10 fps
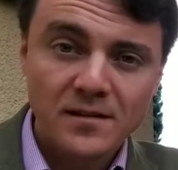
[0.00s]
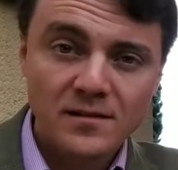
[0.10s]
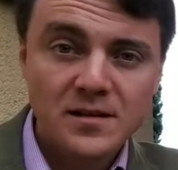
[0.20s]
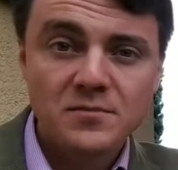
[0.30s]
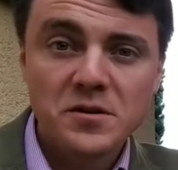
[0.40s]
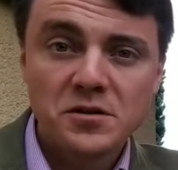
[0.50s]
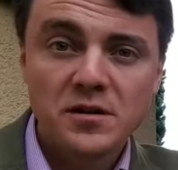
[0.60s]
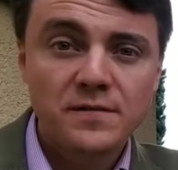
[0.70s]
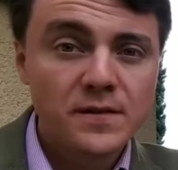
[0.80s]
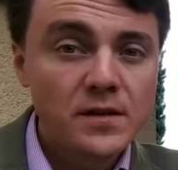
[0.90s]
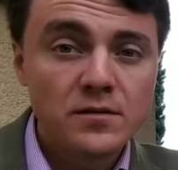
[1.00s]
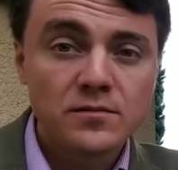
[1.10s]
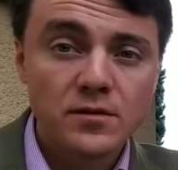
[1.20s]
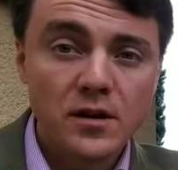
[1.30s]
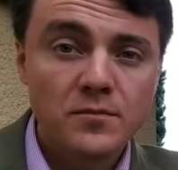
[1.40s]
Let's mention a few
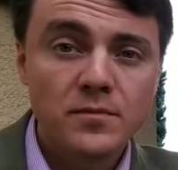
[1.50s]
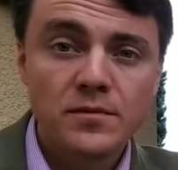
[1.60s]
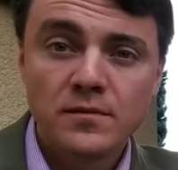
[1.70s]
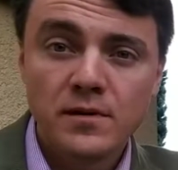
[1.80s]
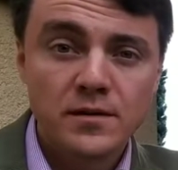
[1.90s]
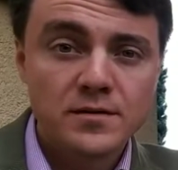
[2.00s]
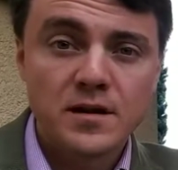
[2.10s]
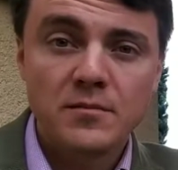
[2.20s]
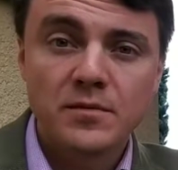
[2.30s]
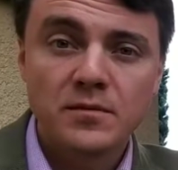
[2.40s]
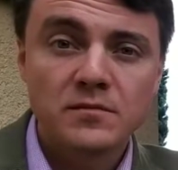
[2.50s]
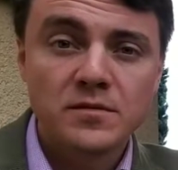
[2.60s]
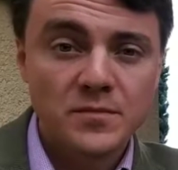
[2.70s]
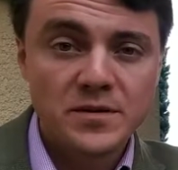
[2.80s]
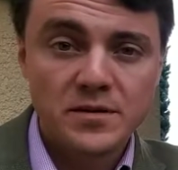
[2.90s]
to keep our example
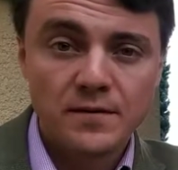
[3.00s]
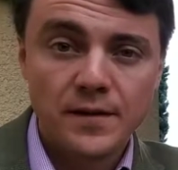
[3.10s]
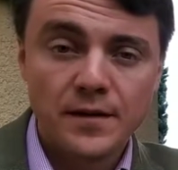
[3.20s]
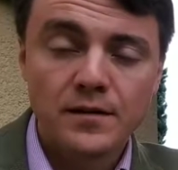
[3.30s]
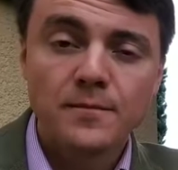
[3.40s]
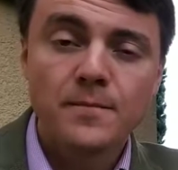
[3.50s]
specific.